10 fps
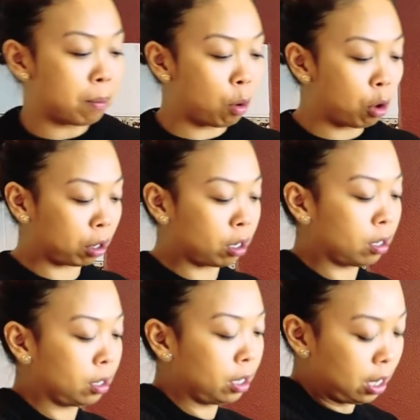pork
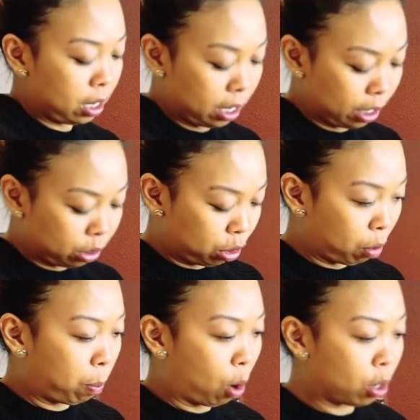into
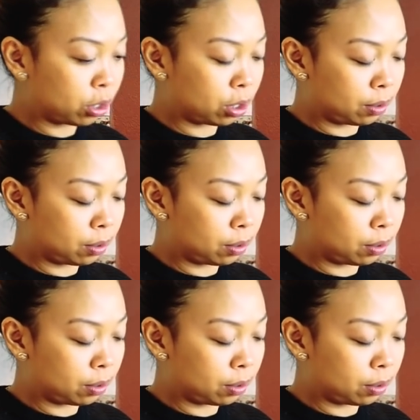your pot.